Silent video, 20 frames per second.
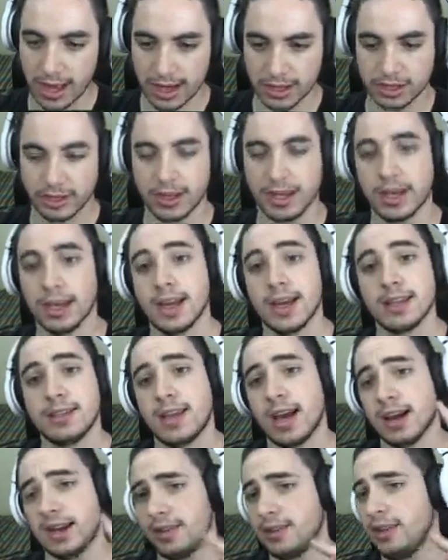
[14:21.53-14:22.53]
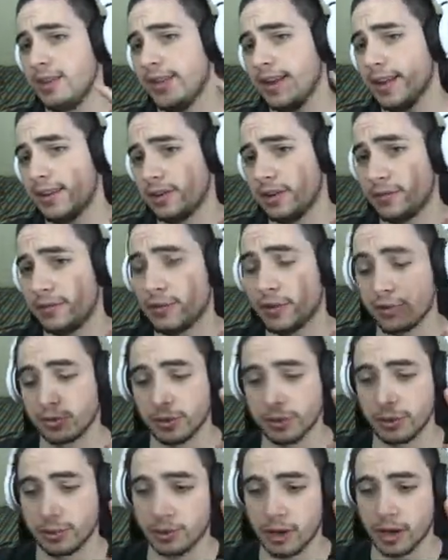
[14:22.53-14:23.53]
Actually, technically that isn't a
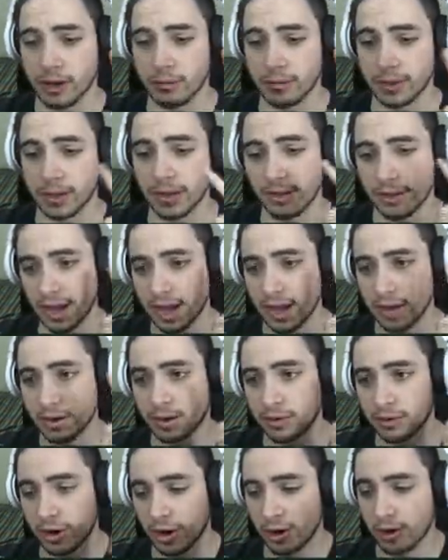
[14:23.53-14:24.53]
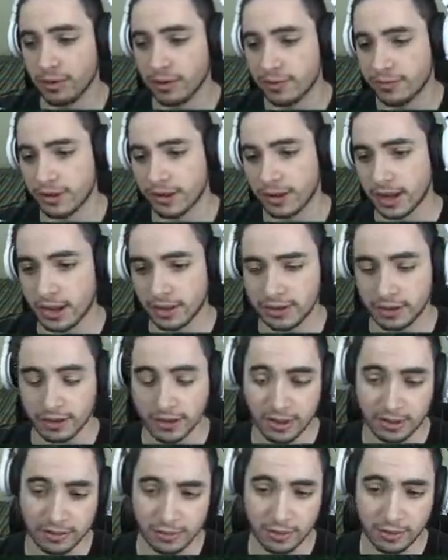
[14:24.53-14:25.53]
first world problem, because I don't know if this
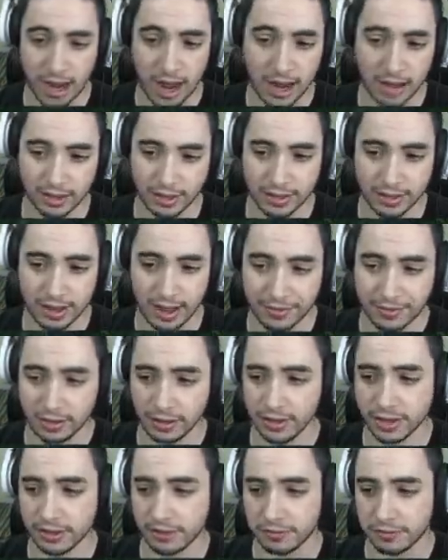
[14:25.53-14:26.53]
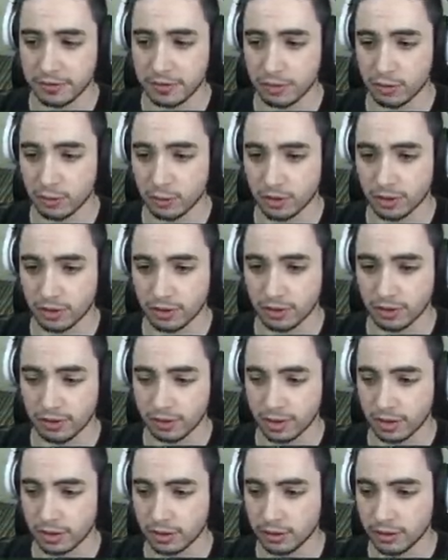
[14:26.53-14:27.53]
island, this island definitely isn't first
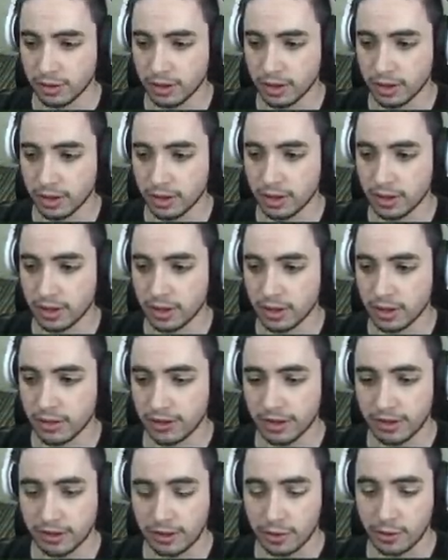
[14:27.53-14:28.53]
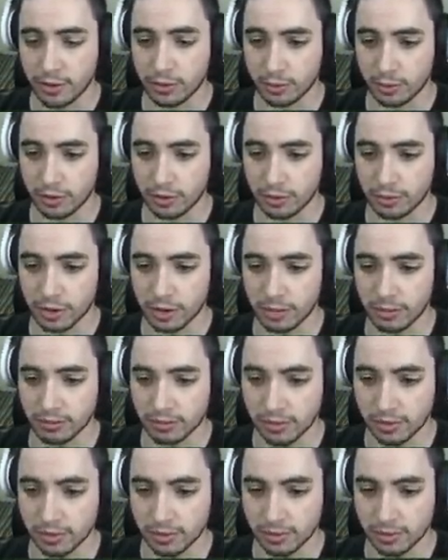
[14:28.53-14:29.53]
world, so this is third world
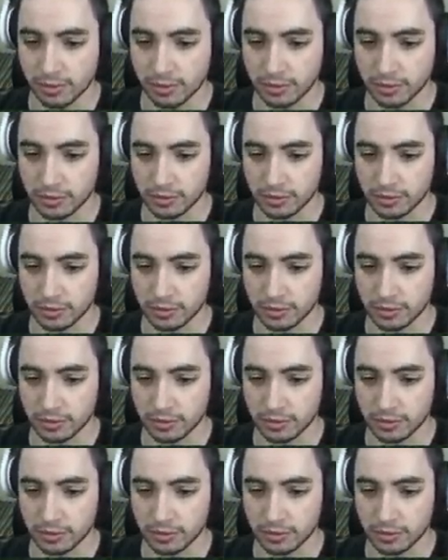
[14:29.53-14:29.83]
problems.